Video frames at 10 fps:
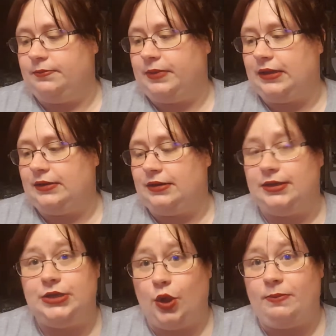but
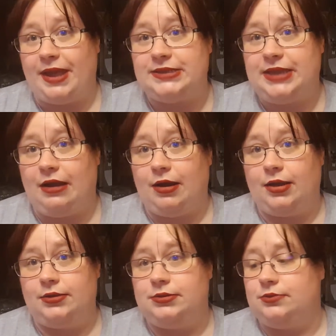no
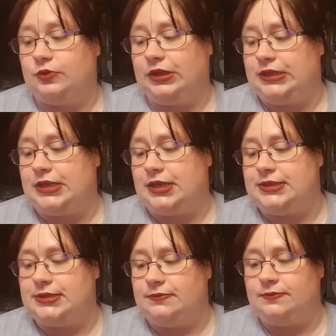mascara really
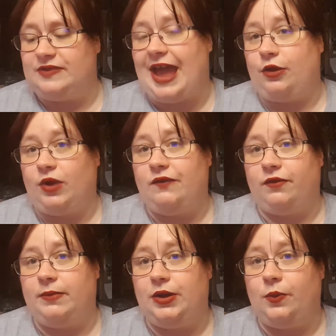does that great
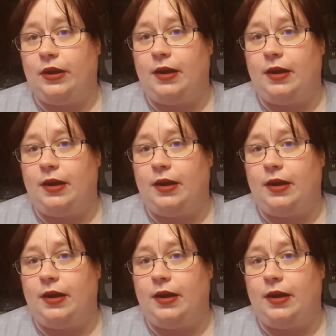for me to wear.